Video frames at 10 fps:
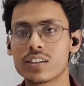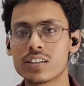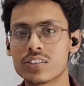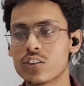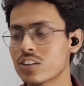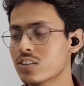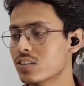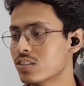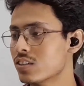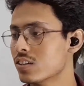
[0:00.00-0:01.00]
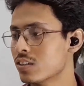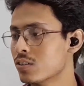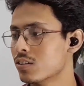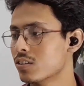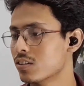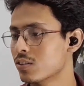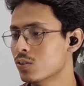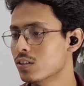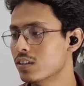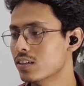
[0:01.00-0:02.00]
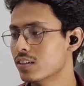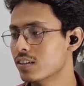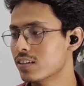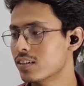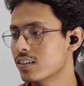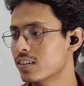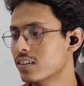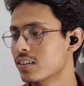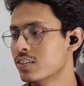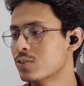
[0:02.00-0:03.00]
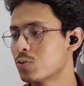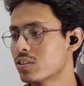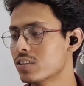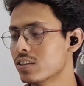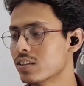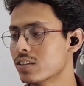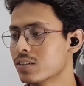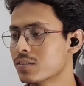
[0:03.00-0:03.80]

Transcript: This transition is uh, good. Interesting.